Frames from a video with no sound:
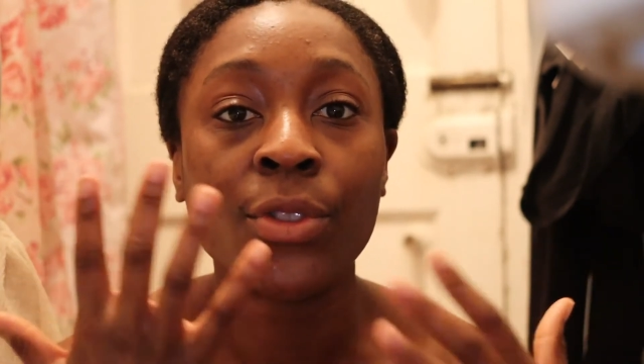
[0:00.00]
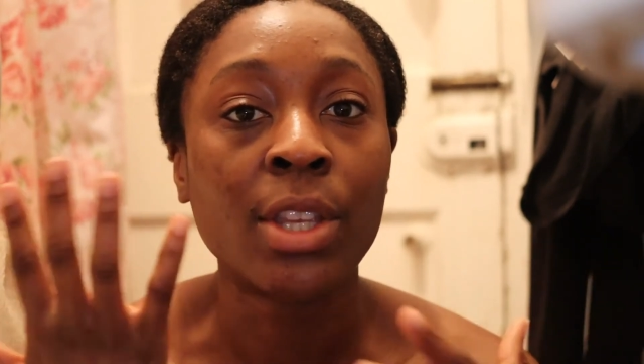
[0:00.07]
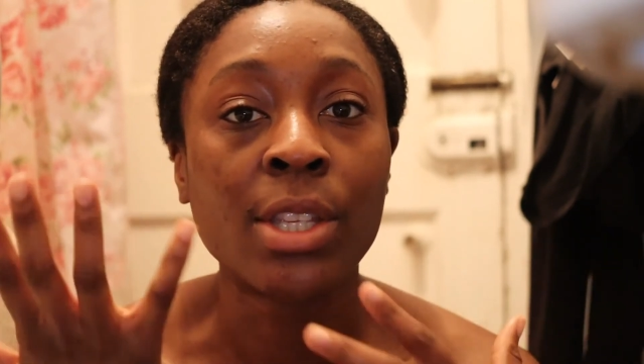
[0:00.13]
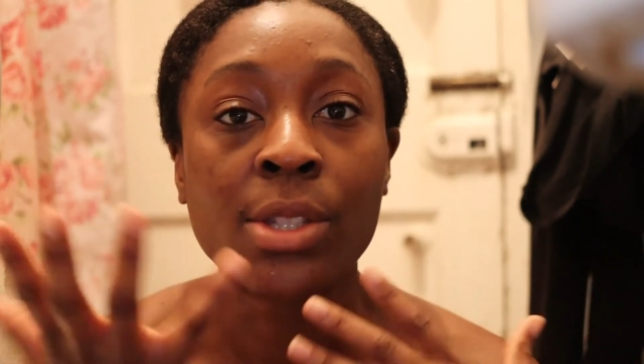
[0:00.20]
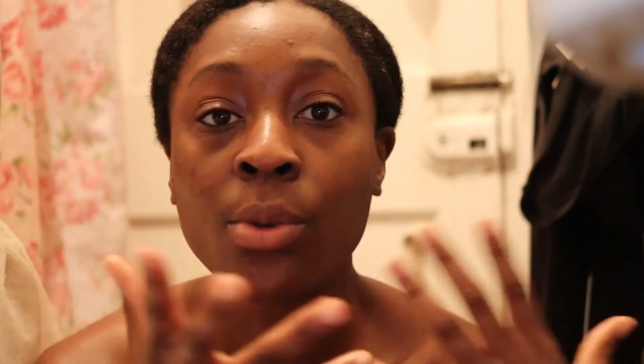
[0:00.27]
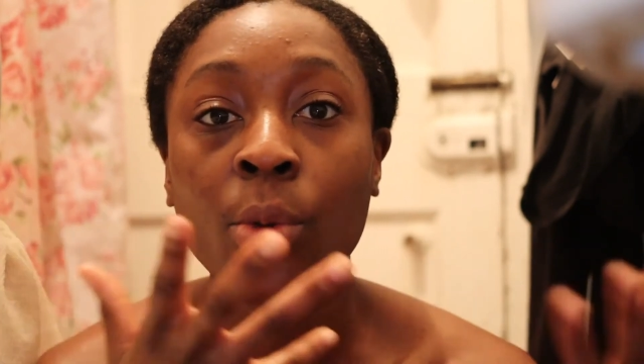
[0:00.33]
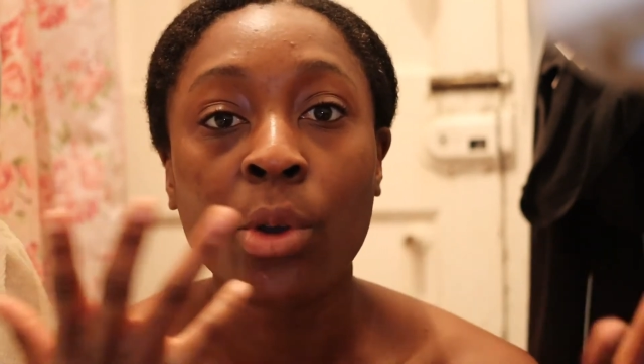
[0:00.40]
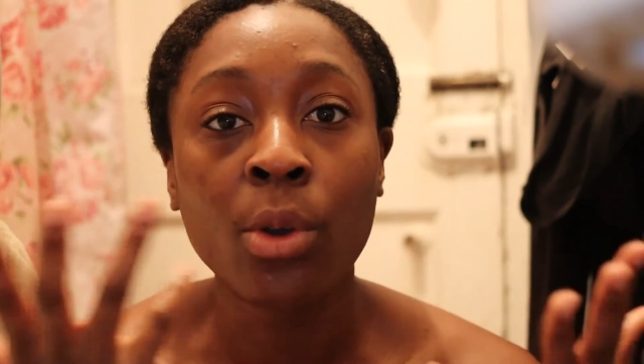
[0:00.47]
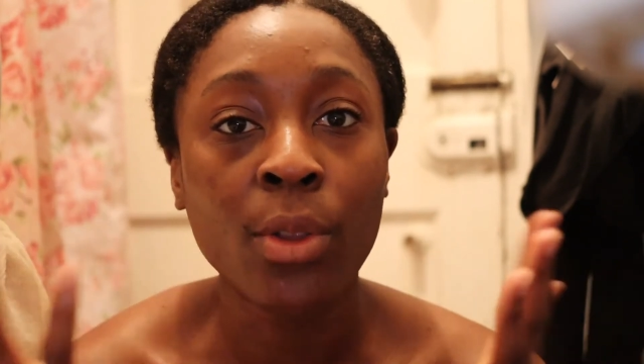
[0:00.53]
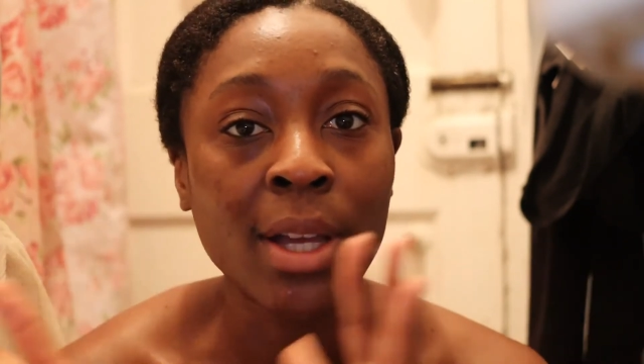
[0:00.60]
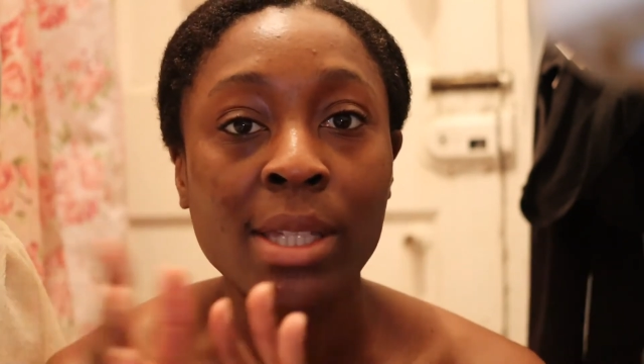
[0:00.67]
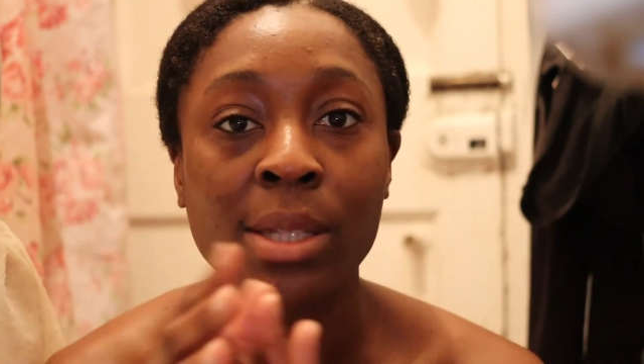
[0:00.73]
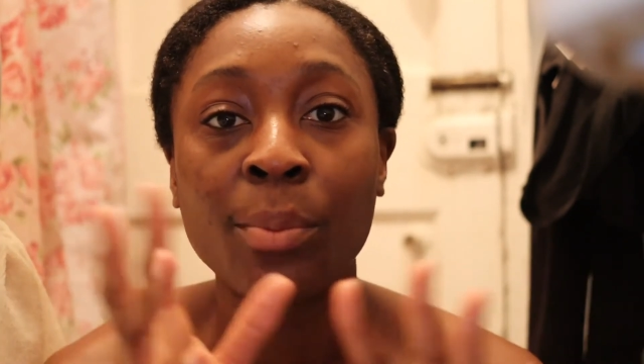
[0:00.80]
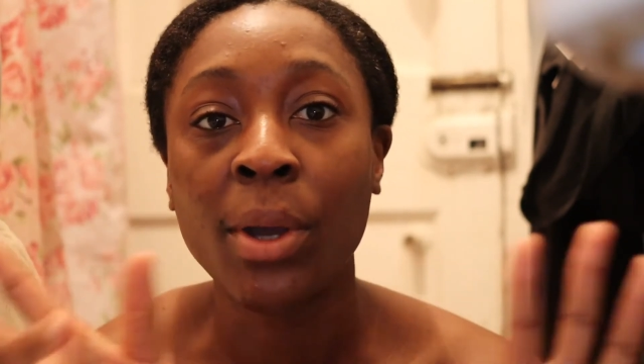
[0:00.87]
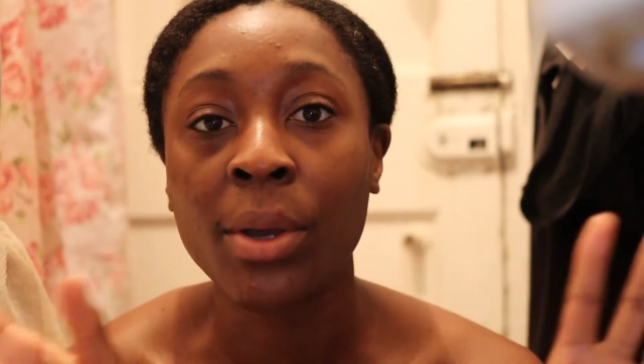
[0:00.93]
this oil
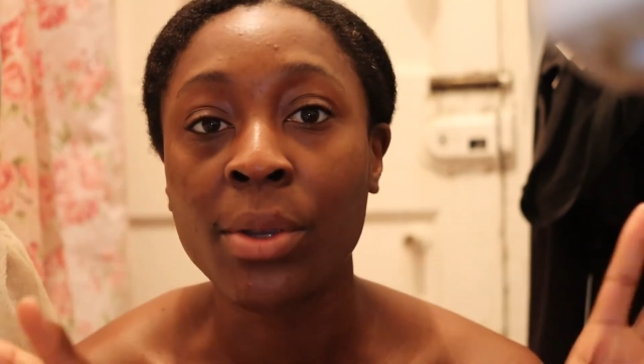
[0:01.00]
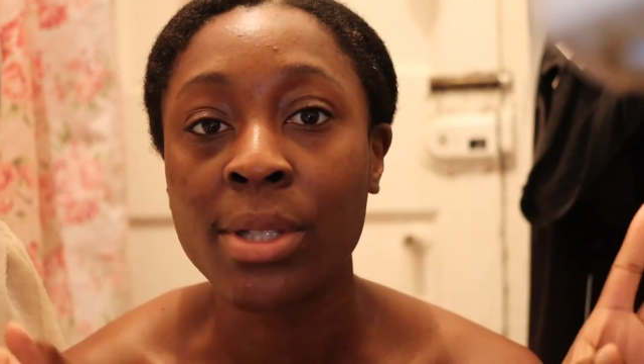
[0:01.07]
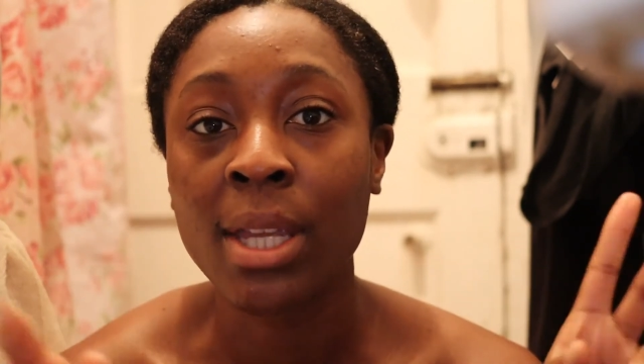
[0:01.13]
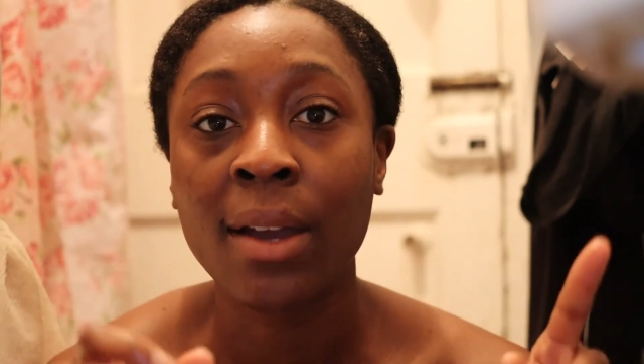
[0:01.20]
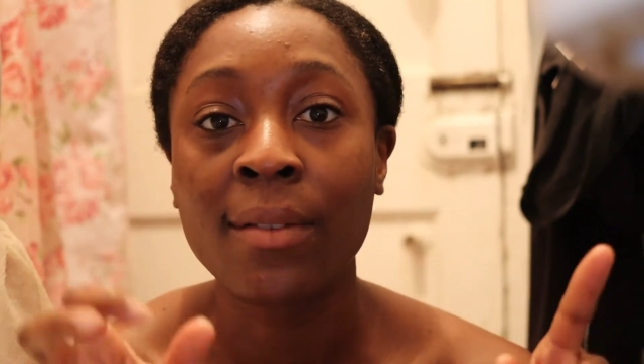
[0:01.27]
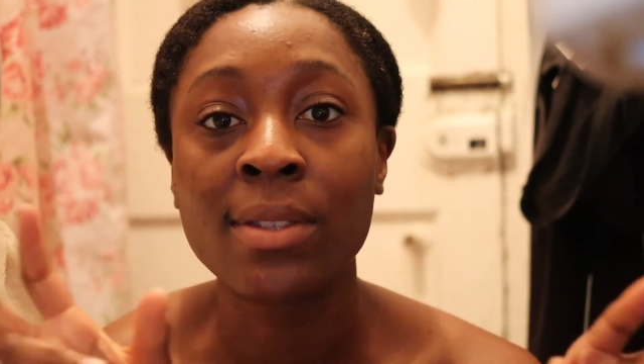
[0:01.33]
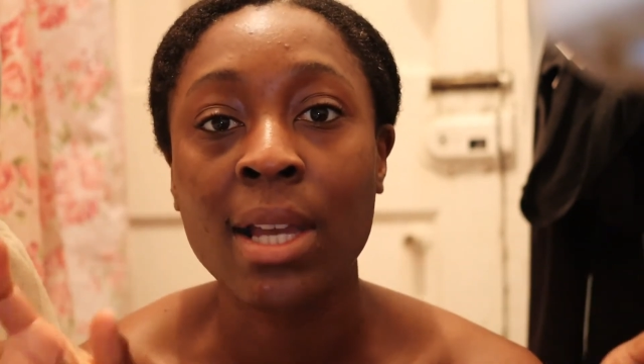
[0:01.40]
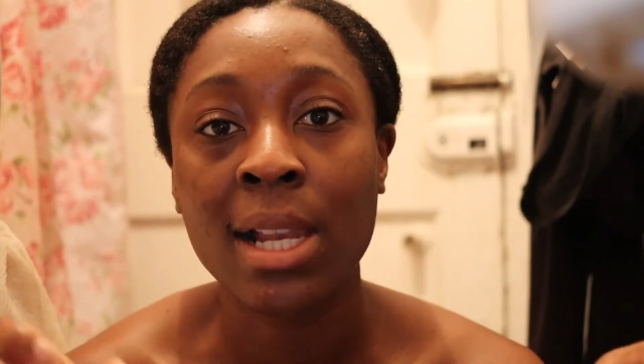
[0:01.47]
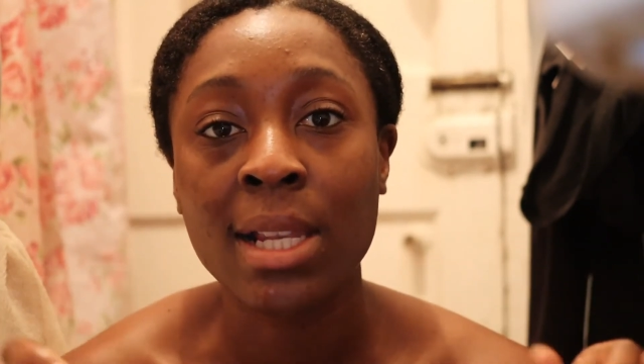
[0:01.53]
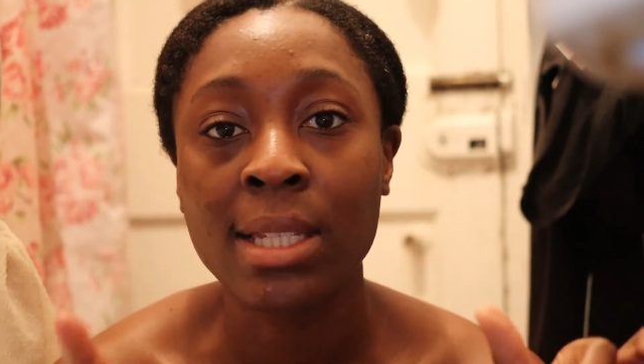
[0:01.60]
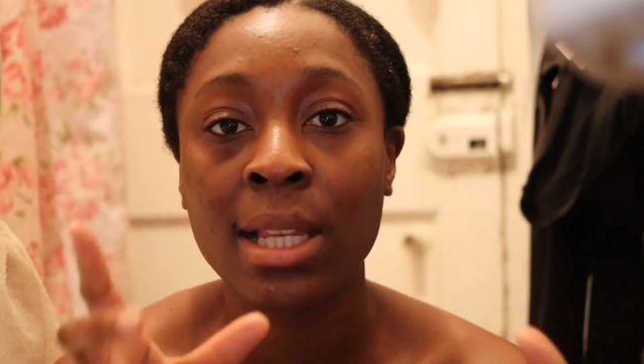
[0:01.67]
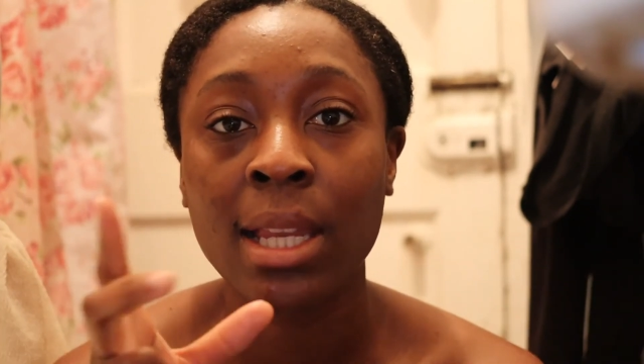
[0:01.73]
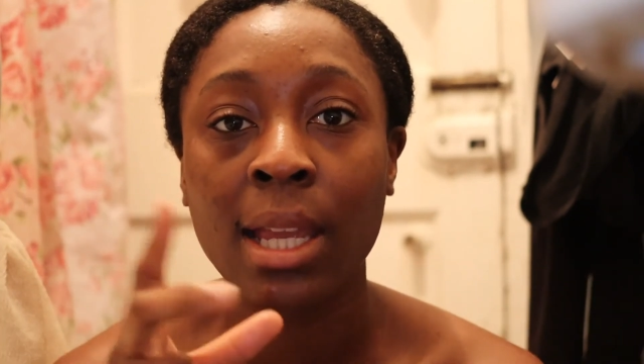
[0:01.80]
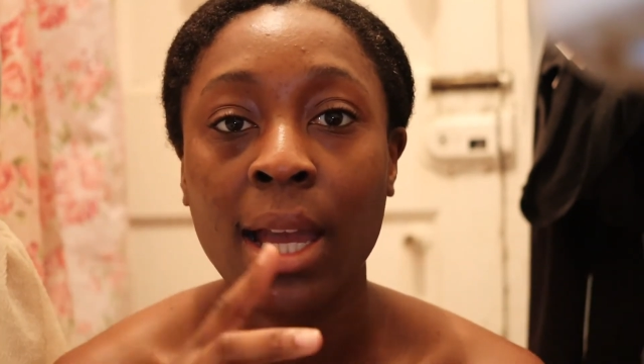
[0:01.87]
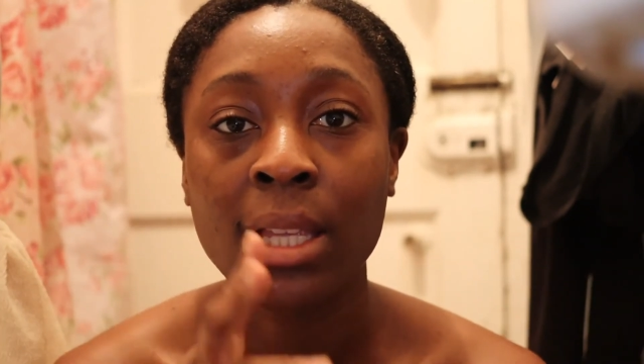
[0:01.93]
that's supposed to have
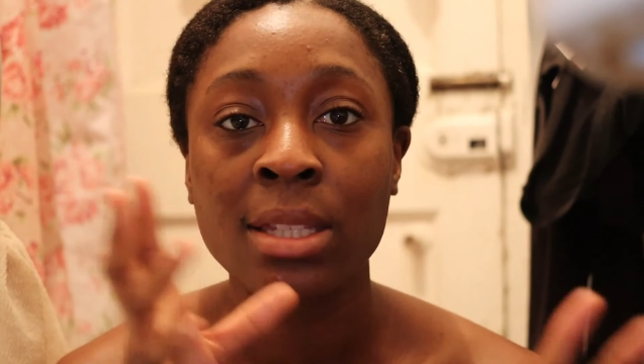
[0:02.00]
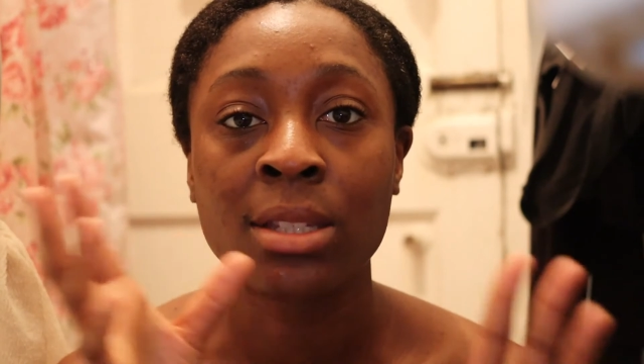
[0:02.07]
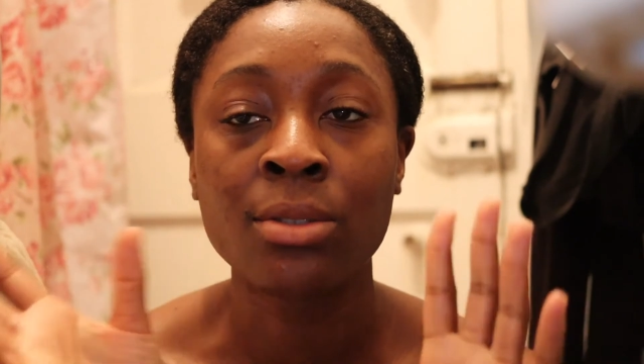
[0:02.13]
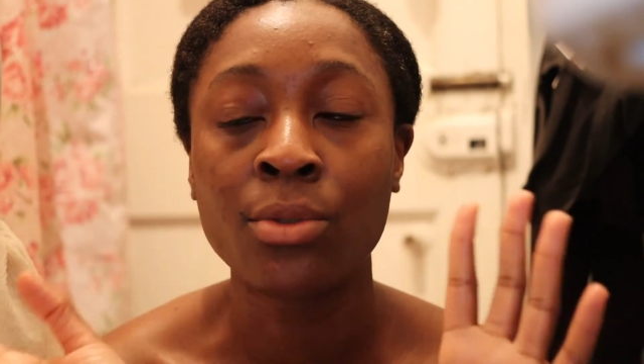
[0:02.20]
salicylic acid